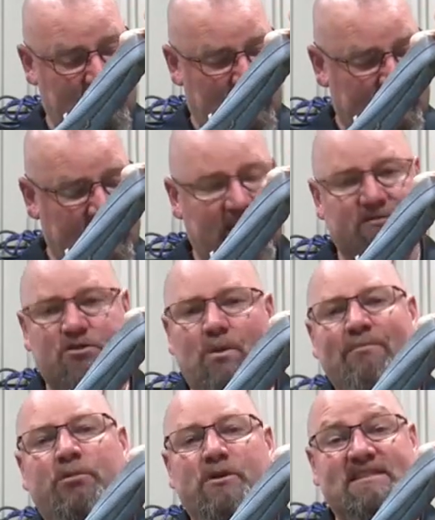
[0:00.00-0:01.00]
That gives you
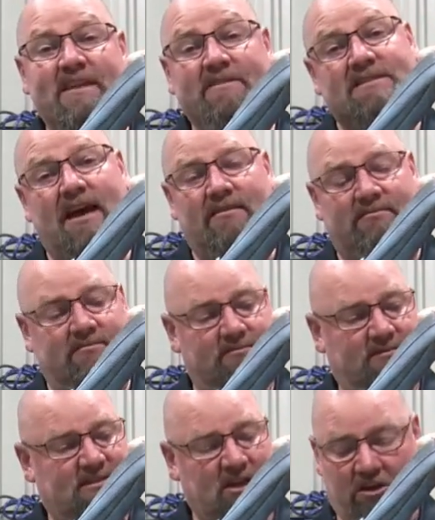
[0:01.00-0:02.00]
1.7
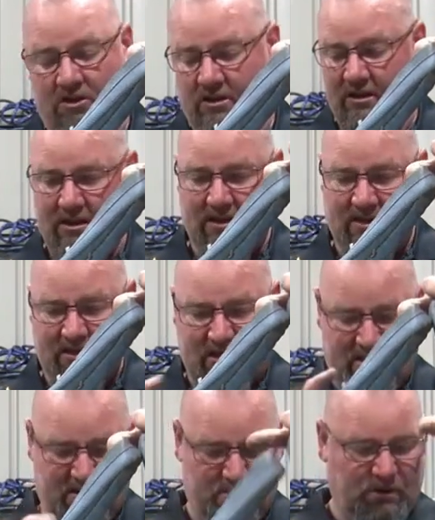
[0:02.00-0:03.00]
tonne. So
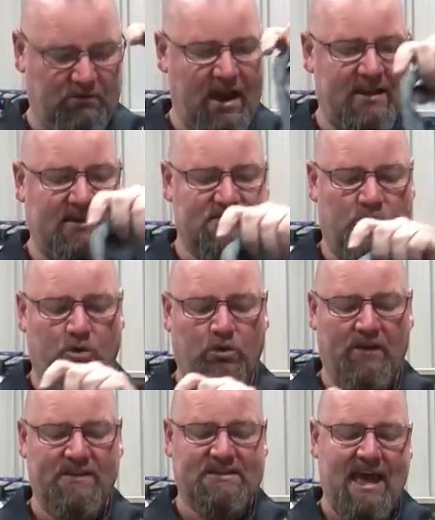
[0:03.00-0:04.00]
the ratings are all
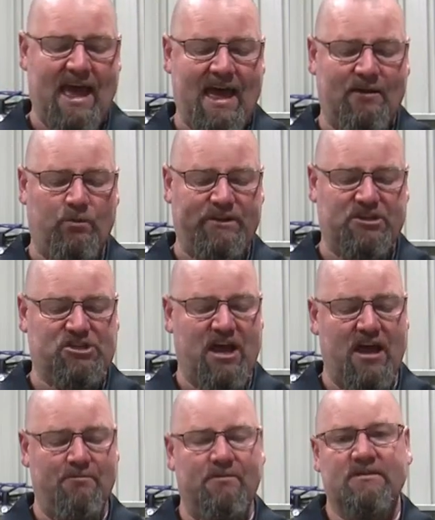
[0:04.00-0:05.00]
on the tag with the
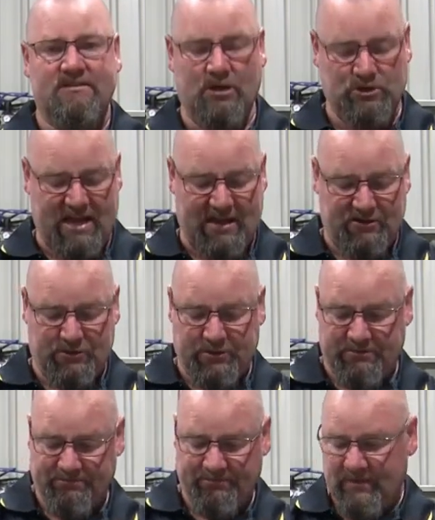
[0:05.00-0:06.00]
shape, tells you how to do
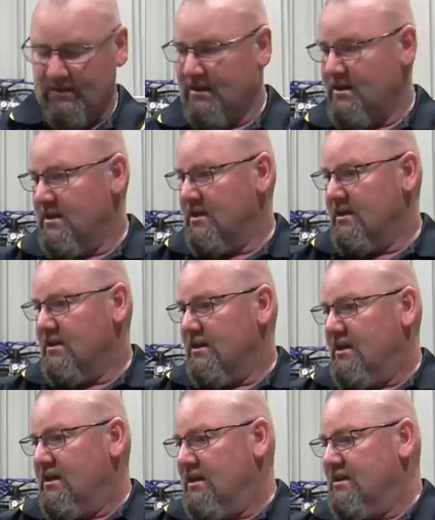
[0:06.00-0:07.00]
it.
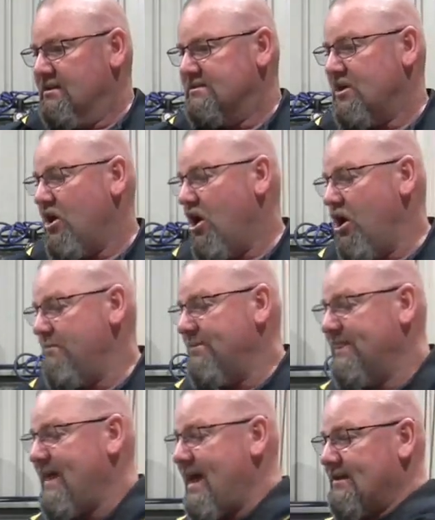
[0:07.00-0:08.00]
So I
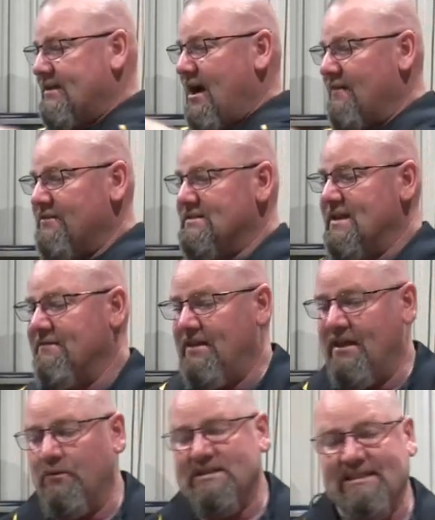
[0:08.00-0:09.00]
hope that covers
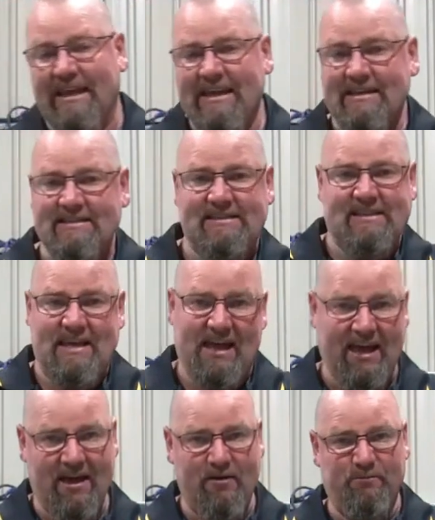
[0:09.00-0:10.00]
everything with slings.
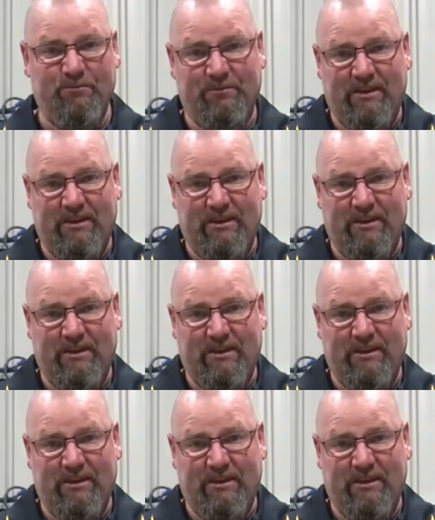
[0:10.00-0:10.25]
I